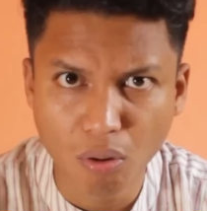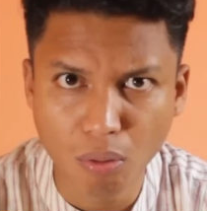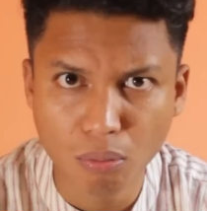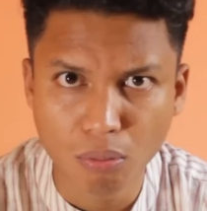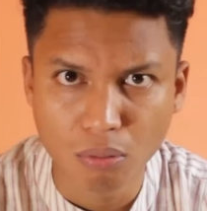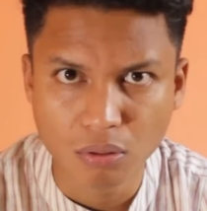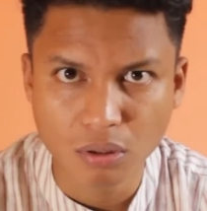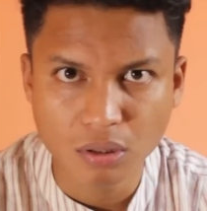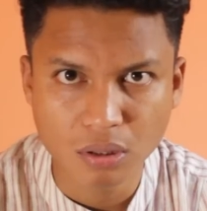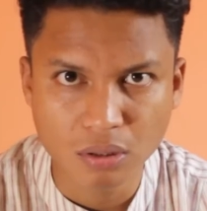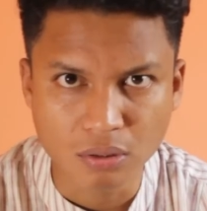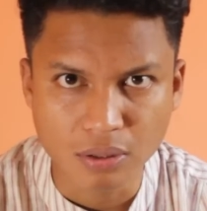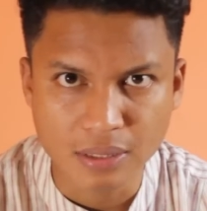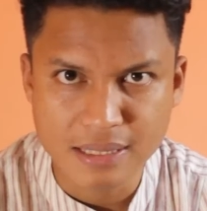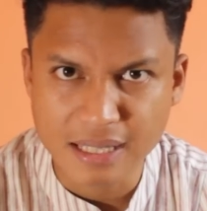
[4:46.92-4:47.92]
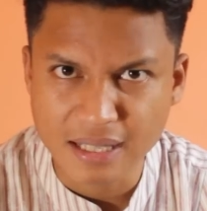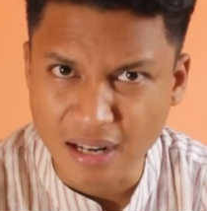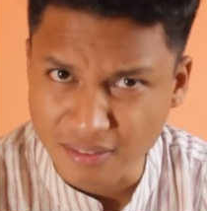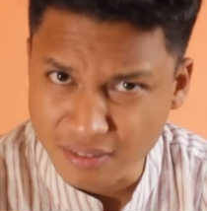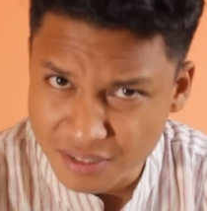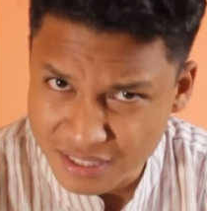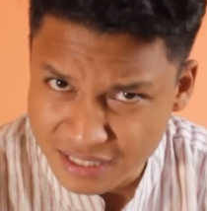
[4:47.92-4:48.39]
Oh, it's
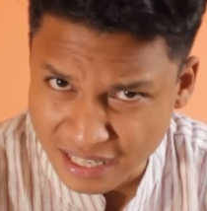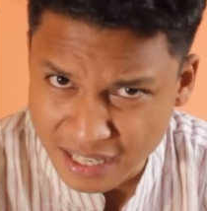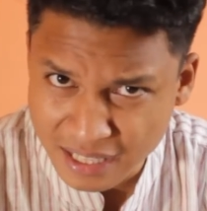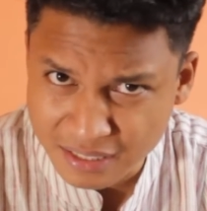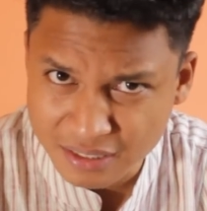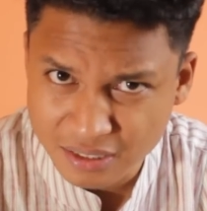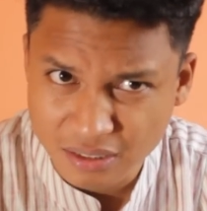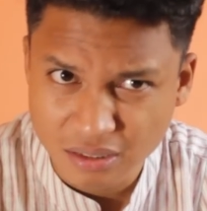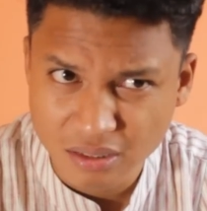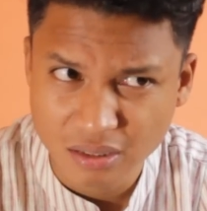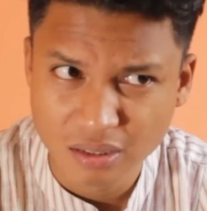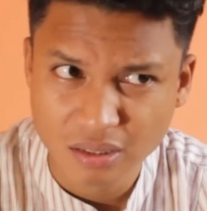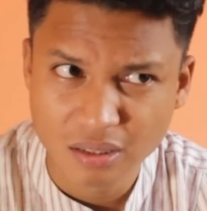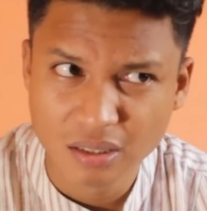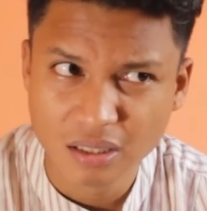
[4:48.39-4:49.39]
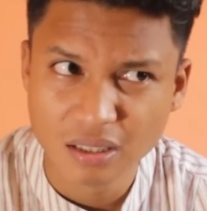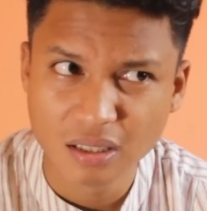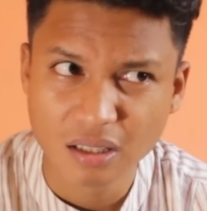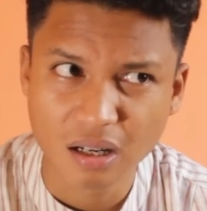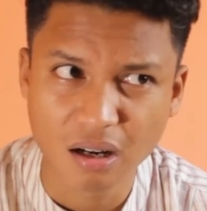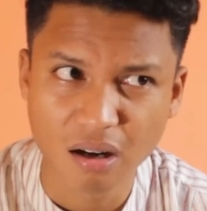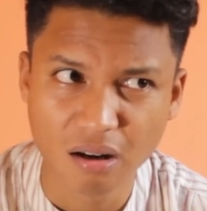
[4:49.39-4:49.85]
another state.
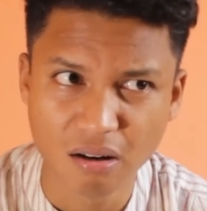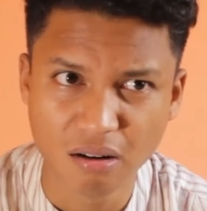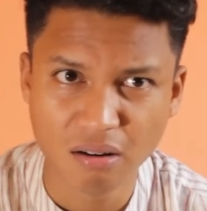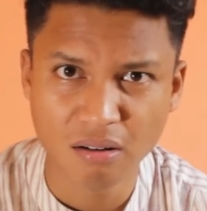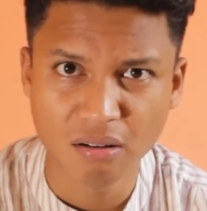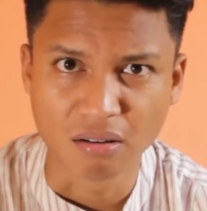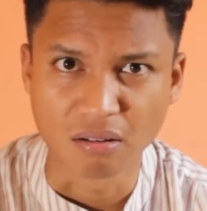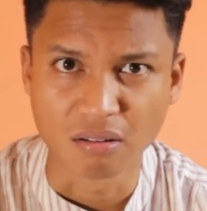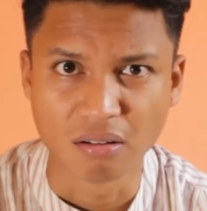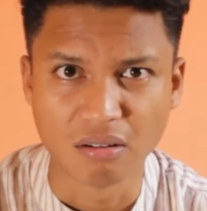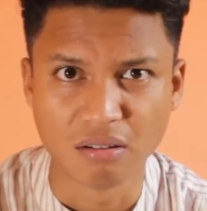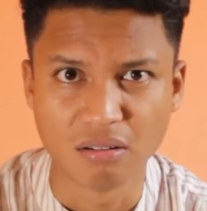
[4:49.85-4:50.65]
Oh.